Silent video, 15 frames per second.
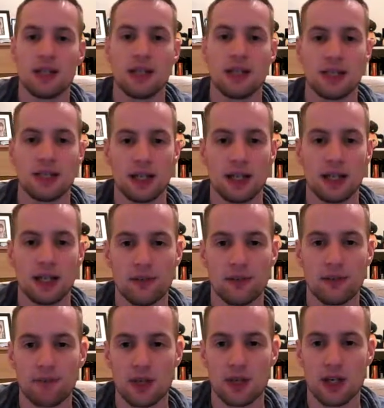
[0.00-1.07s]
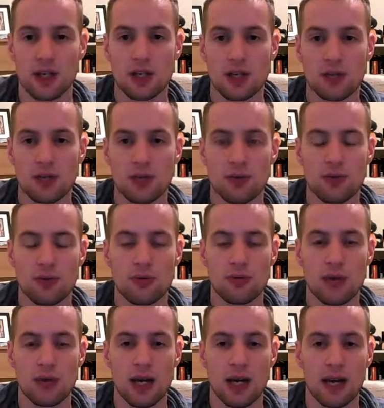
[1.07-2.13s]
Now you
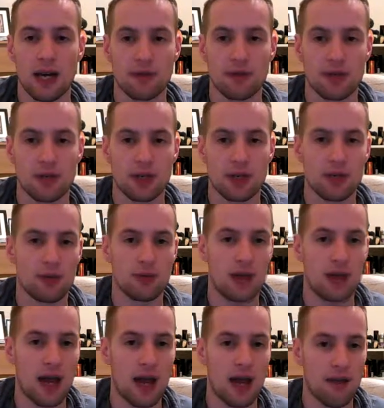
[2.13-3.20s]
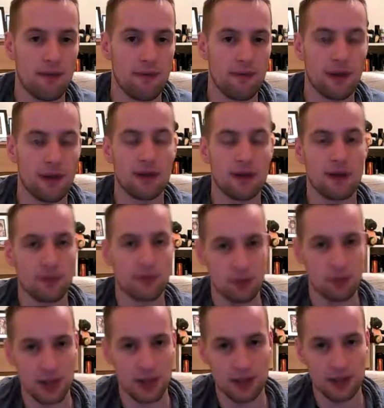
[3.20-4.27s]
have a goalkeeper and 5 outfield
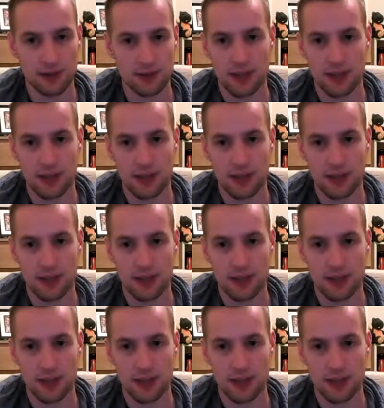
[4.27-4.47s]
players.